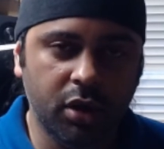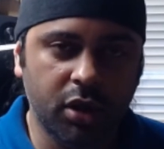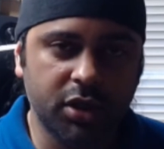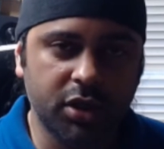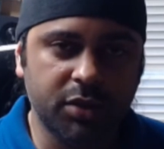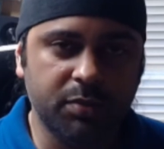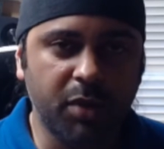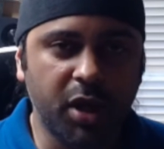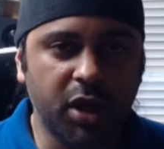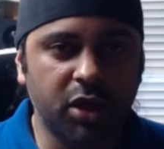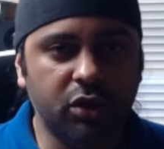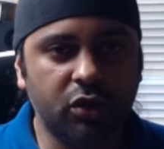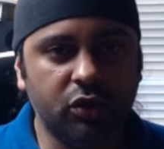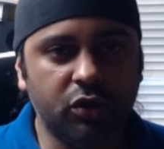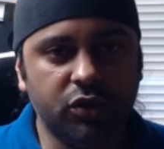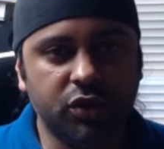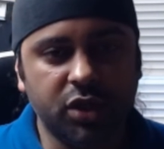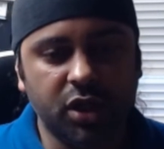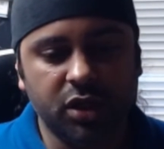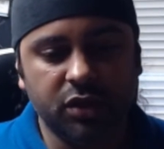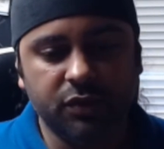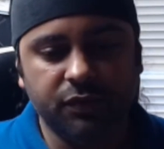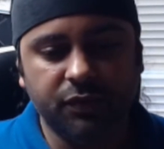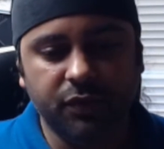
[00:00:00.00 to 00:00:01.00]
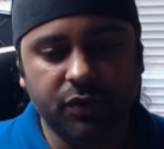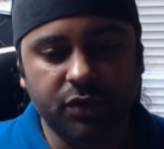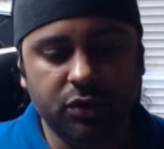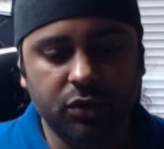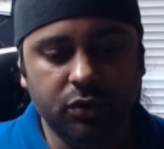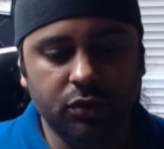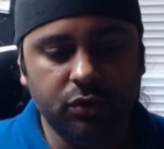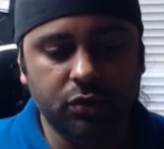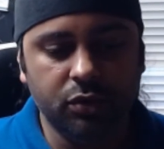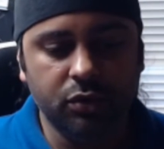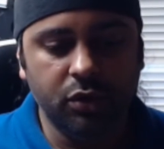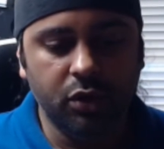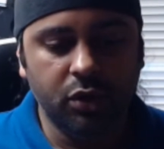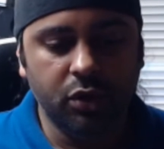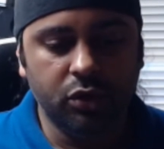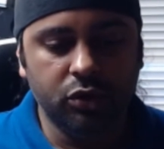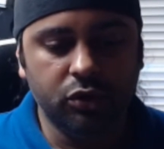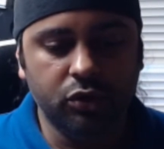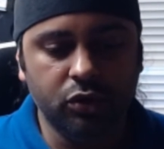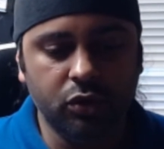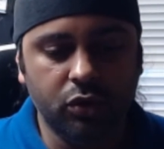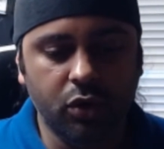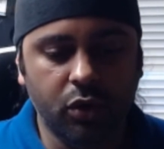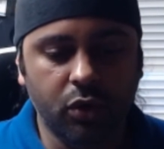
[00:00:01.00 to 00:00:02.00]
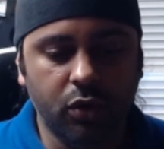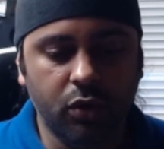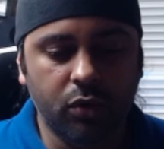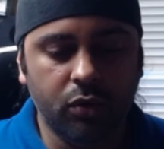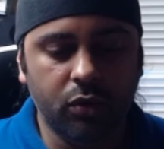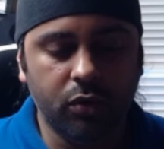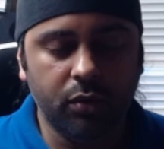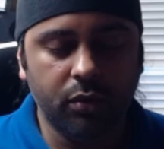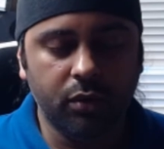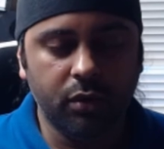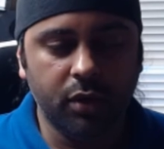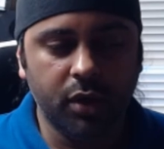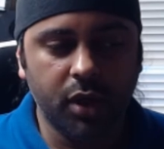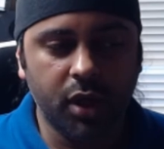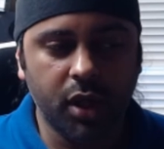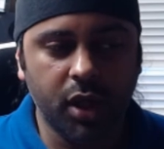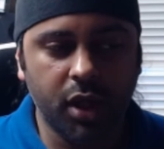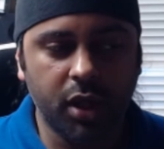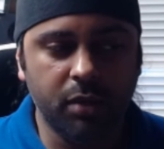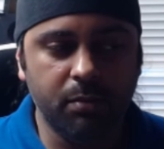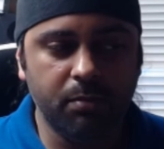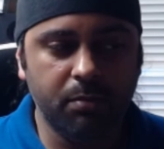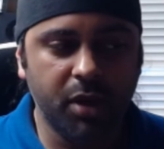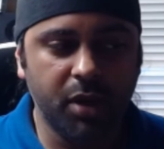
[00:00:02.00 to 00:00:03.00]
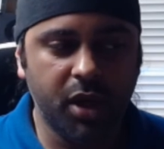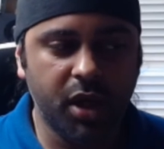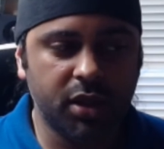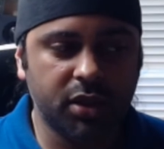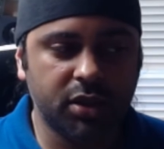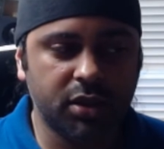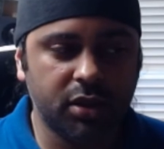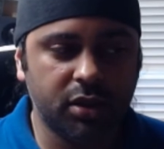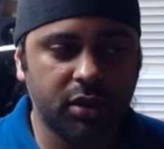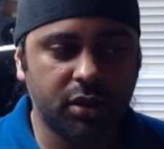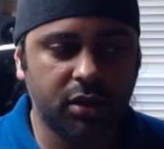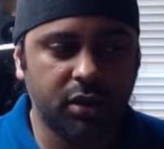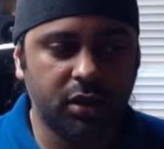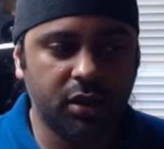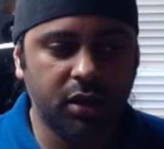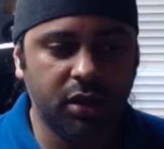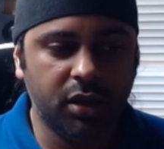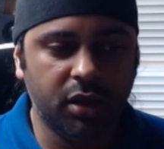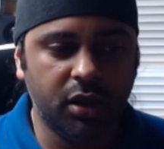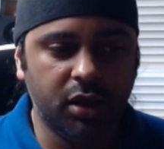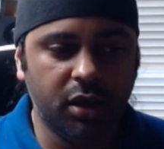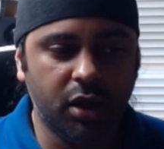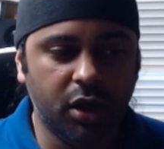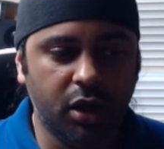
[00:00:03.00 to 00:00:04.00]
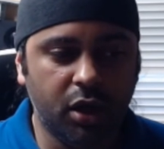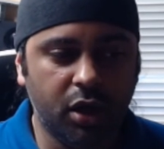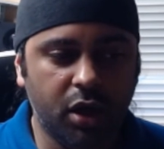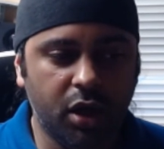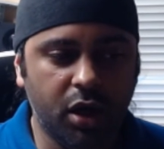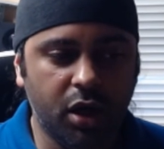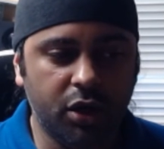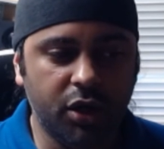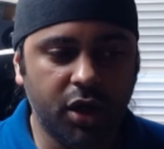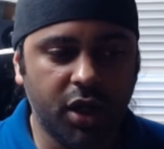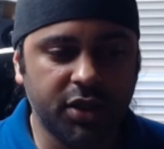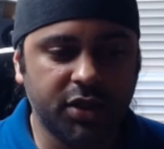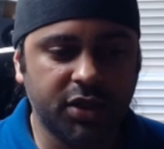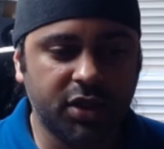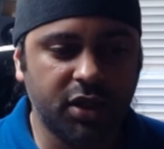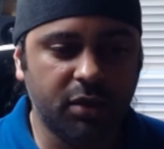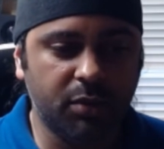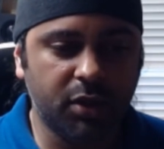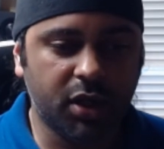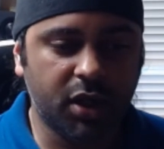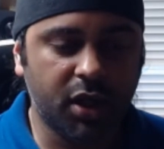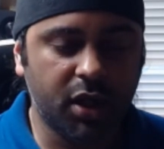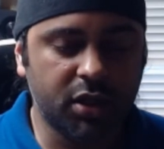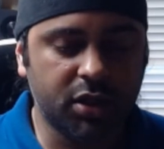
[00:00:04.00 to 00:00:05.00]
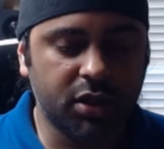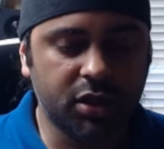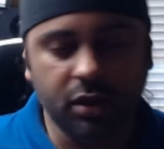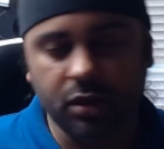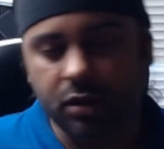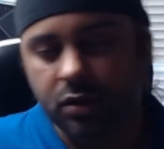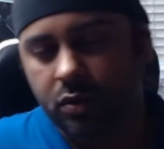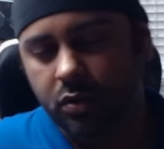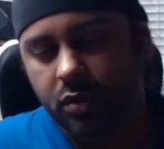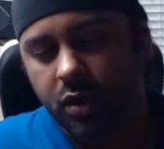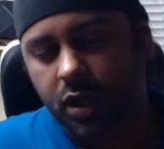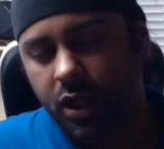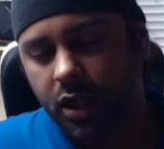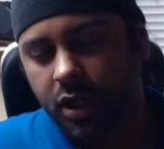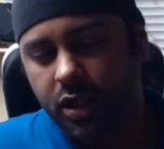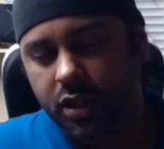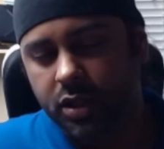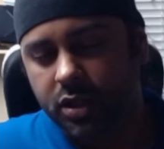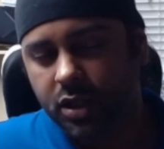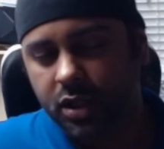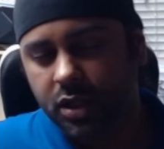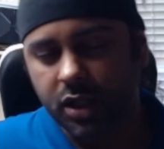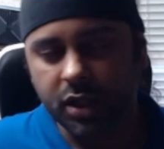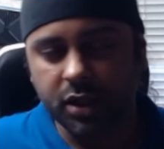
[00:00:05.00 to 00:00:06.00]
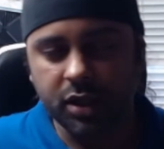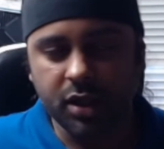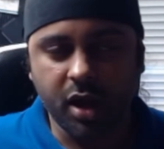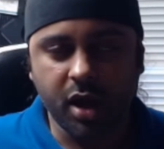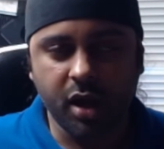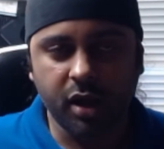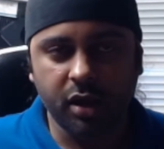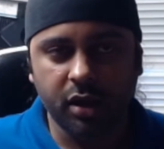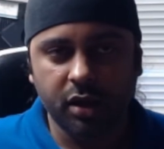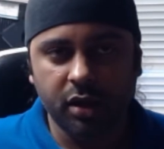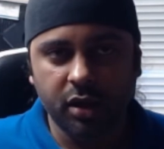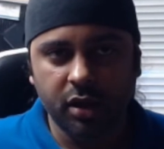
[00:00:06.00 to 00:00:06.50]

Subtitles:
It makes no sense for you to go and invest on a silver case or anything like that.